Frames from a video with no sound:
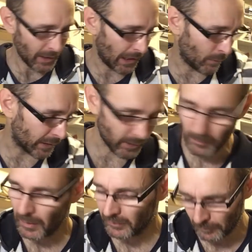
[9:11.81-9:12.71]
Anyway,
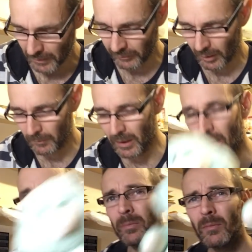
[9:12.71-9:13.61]
going back to Bedtime
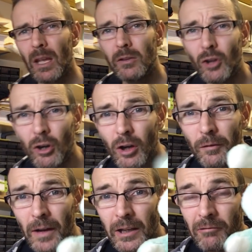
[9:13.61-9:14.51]
Bear, not a lot
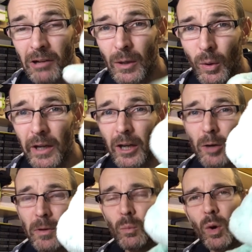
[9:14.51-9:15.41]
of value, really quite
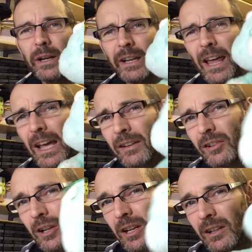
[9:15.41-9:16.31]
common. One in
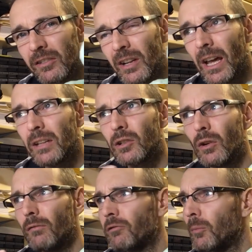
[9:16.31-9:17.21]
excellent condition had
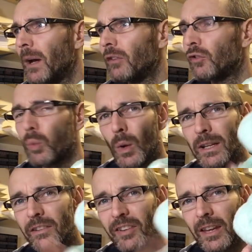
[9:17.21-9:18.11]
gone for about
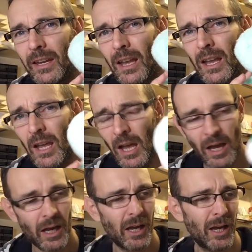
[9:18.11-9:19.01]
20.
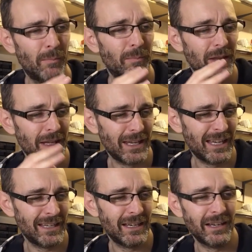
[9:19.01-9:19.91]

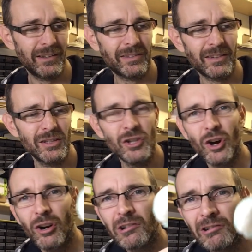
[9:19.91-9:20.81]
He's
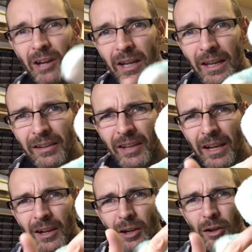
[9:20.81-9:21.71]
not great. He's had
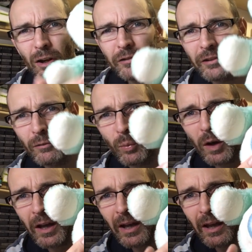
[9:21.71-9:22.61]
a lot of
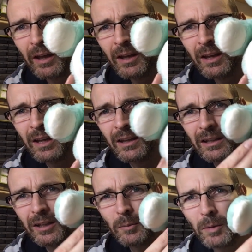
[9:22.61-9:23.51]
wear,
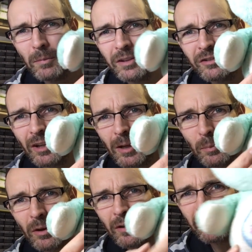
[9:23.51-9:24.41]
a little bit misshapen.